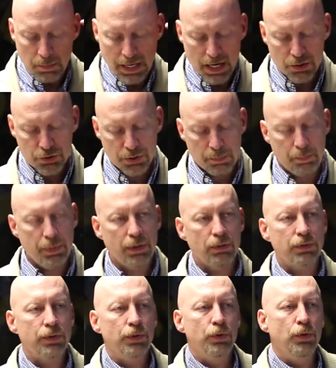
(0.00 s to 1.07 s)
actually
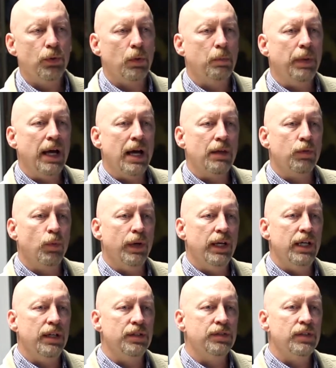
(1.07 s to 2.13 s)
built neural
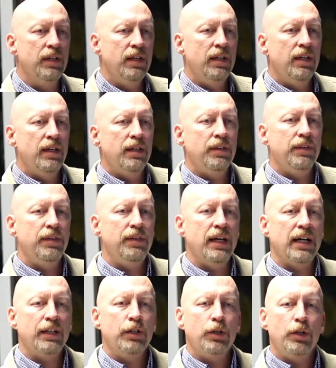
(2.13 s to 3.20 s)
pathways
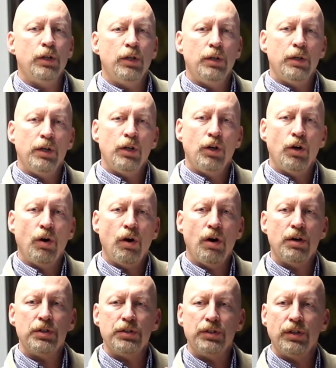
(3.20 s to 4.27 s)
that
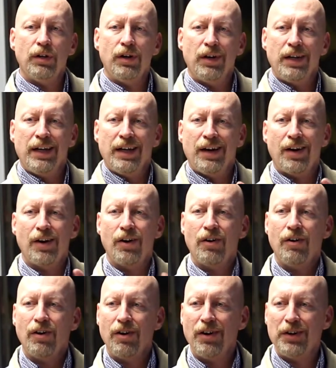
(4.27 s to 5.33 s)
caused our
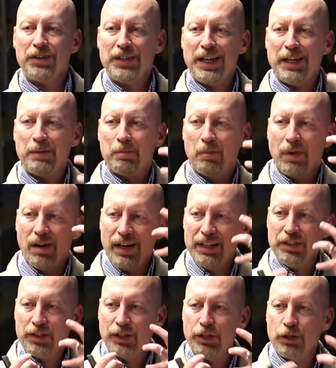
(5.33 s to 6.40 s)
heart and
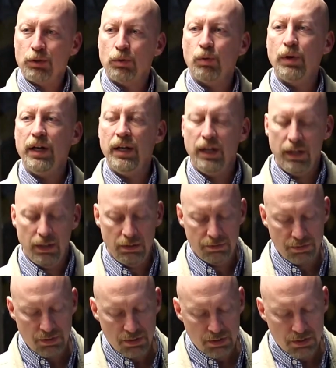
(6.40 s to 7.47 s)
mind to crave